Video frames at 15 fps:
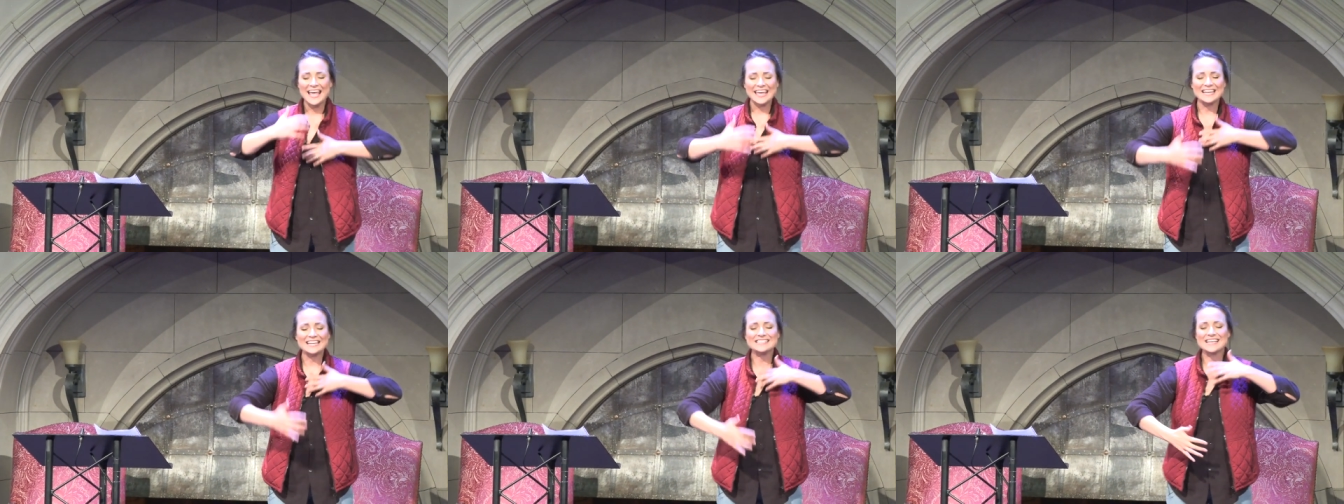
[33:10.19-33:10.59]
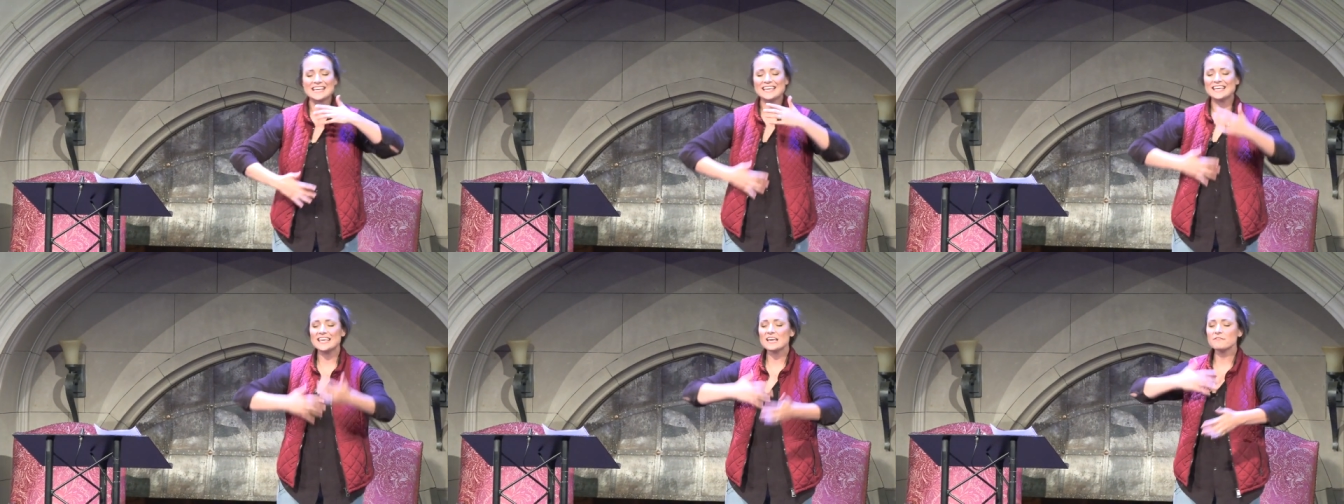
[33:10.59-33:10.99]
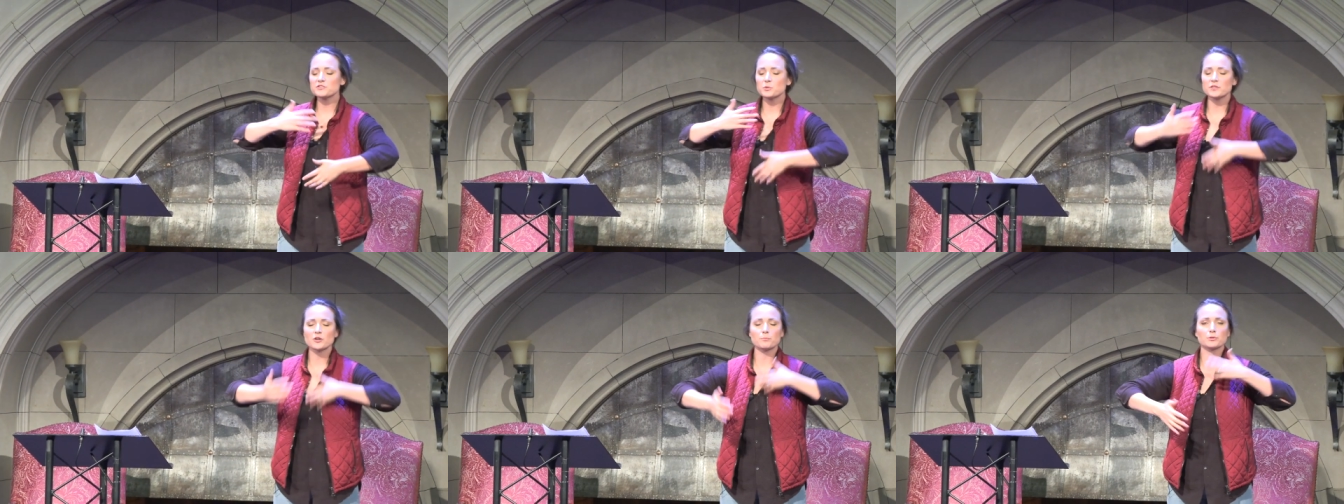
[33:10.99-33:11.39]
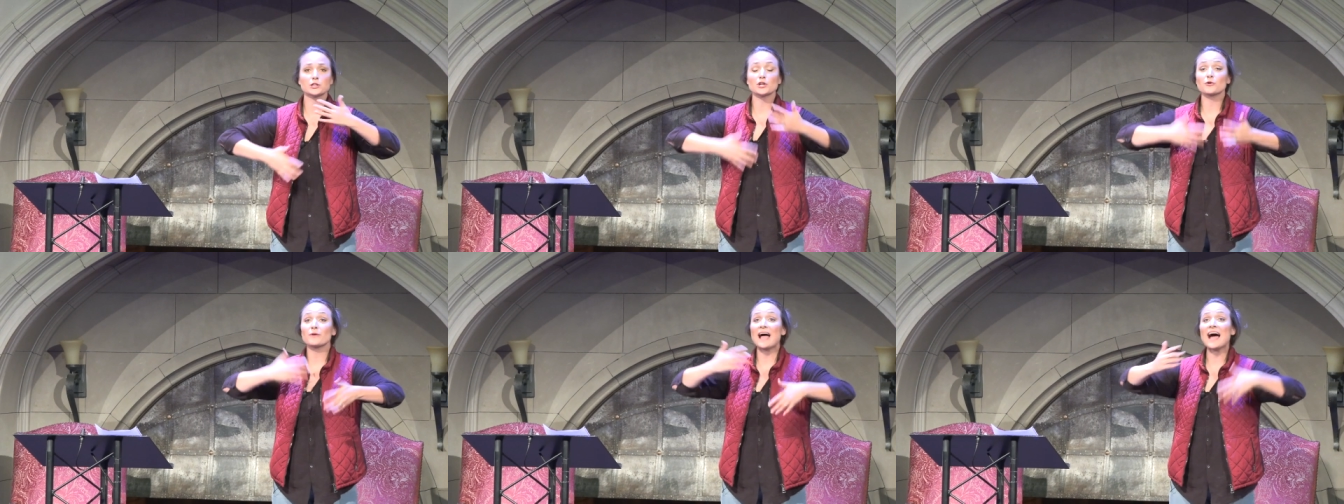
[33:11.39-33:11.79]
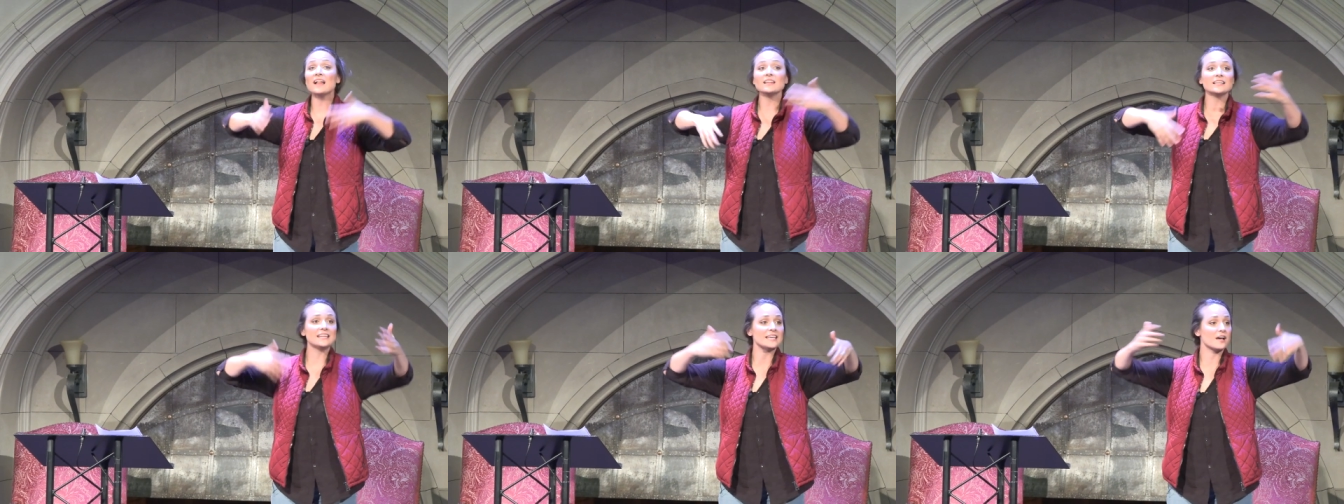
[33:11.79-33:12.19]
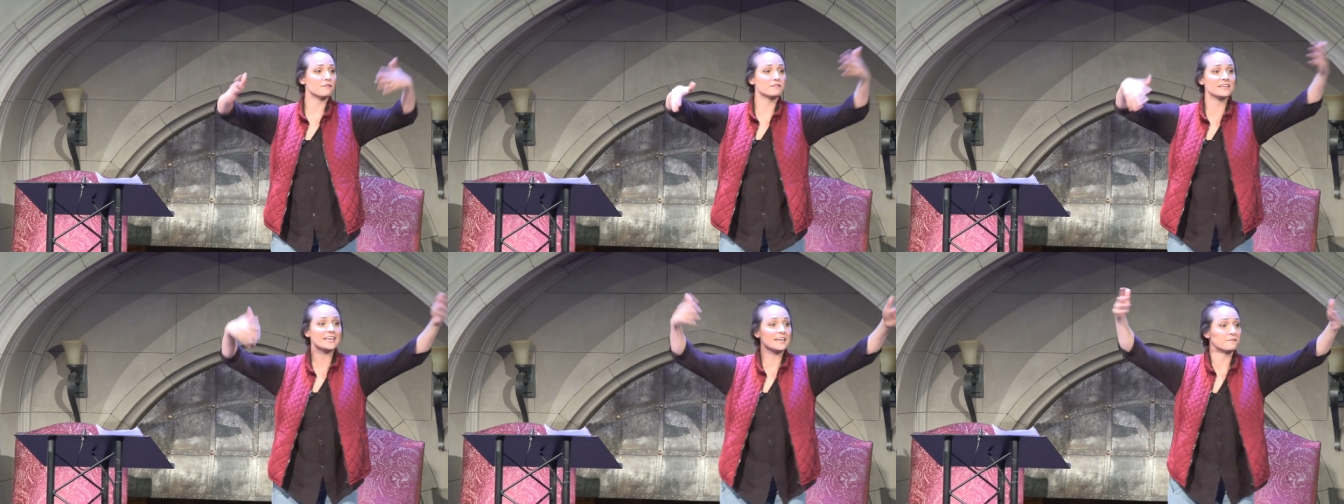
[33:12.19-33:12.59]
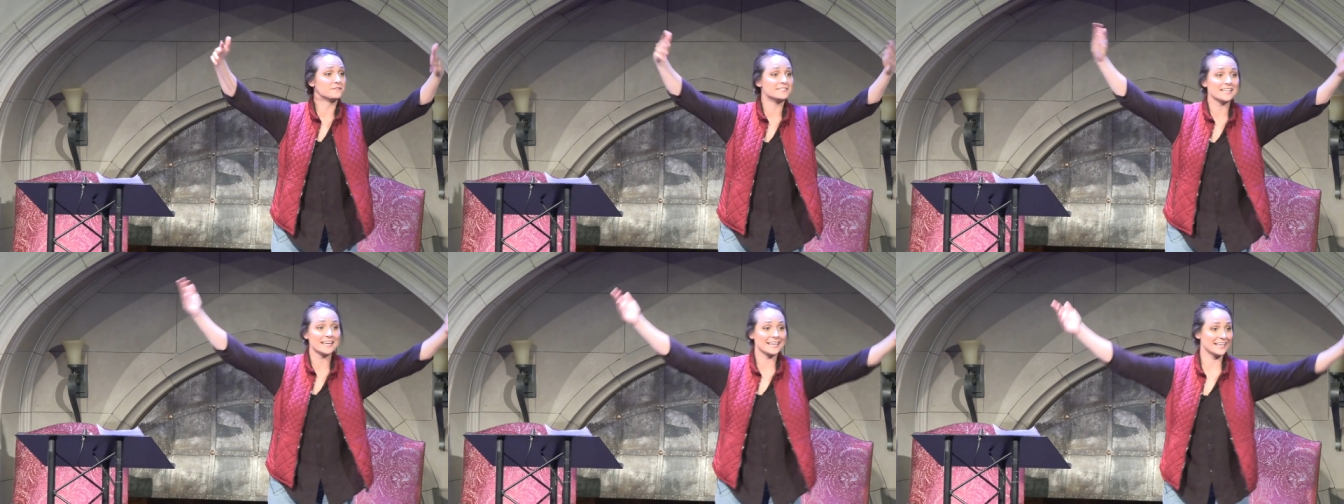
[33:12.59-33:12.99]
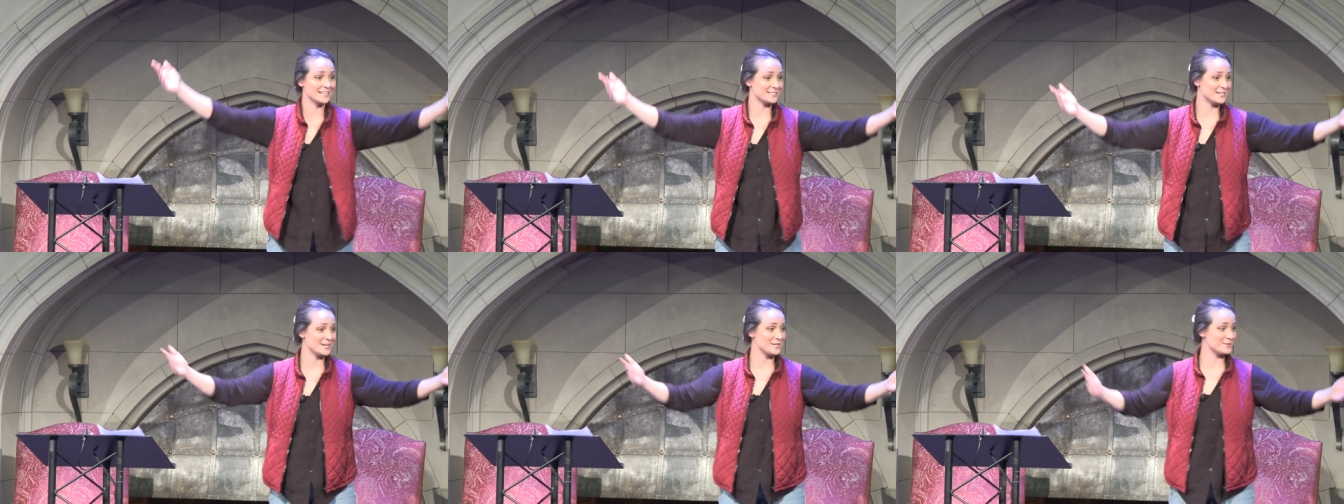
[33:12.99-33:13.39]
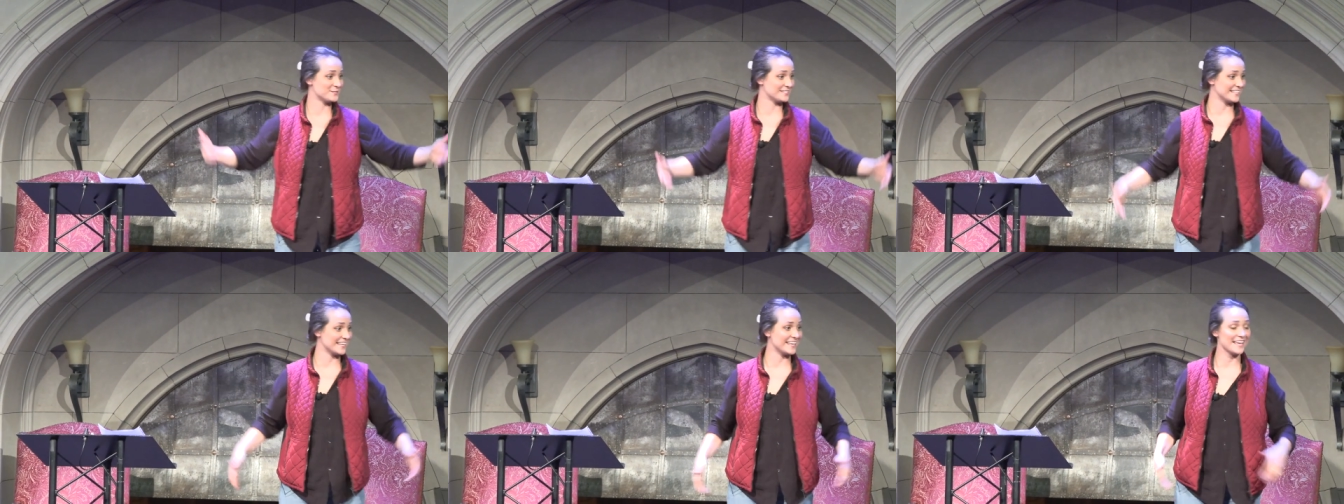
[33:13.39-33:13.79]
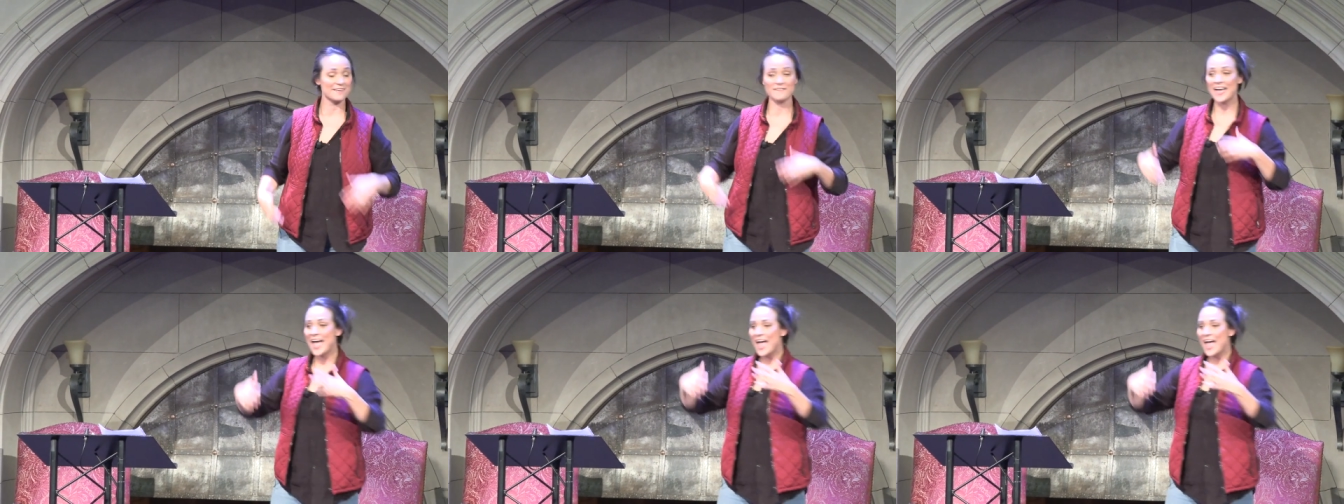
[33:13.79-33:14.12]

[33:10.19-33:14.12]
It is a gift with a plurality of gifts it continues to give.